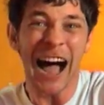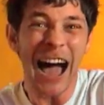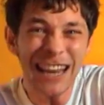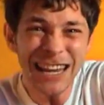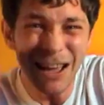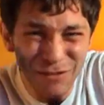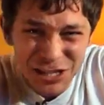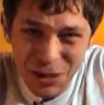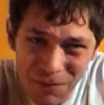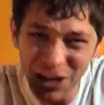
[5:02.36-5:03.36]
And I never
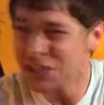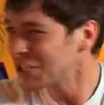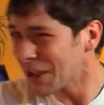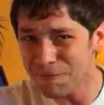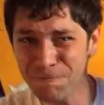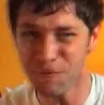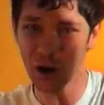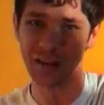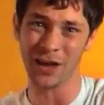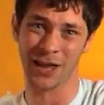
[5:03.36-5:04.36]
so much as set
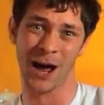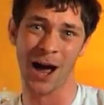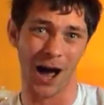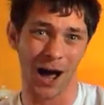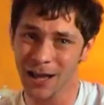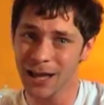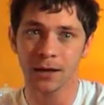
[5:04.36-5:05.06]
foot in the car.